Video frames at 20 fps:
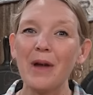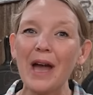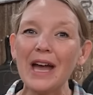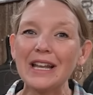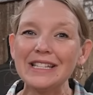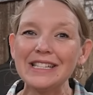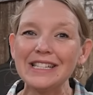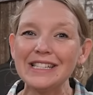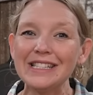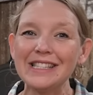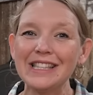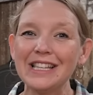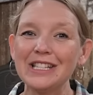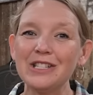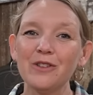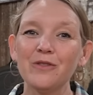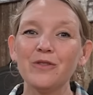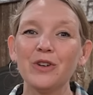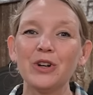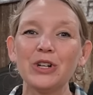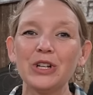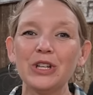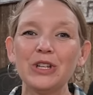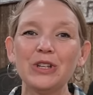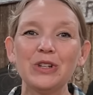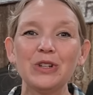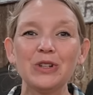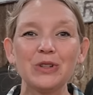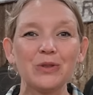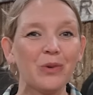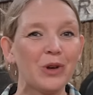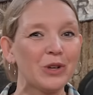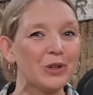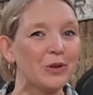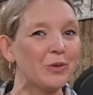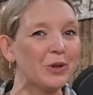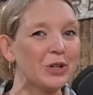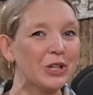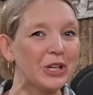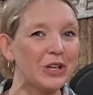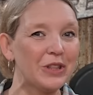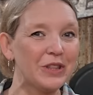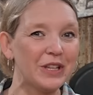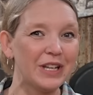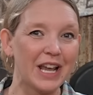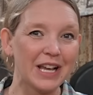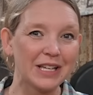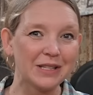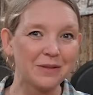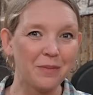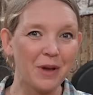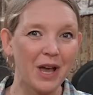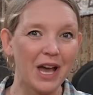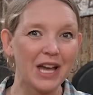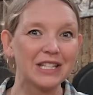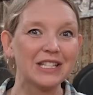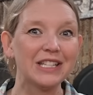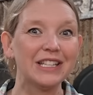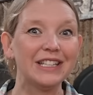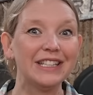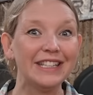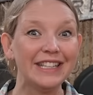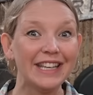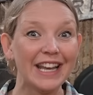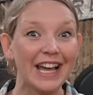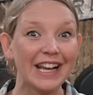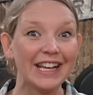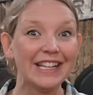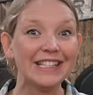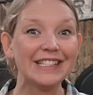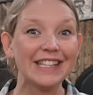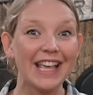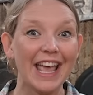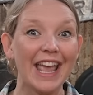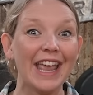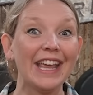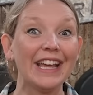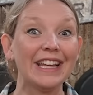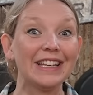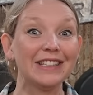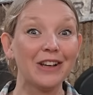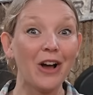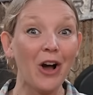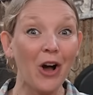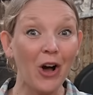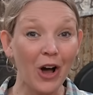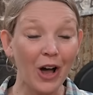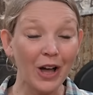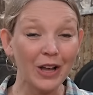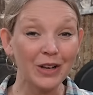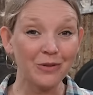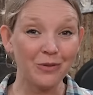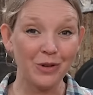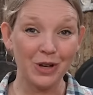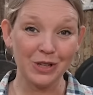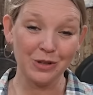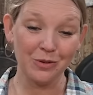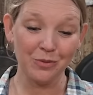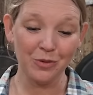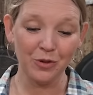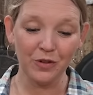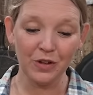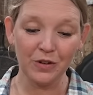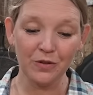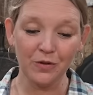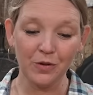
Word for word: batches that you've already cooked while you're working on the next batch nice and hot while you're moving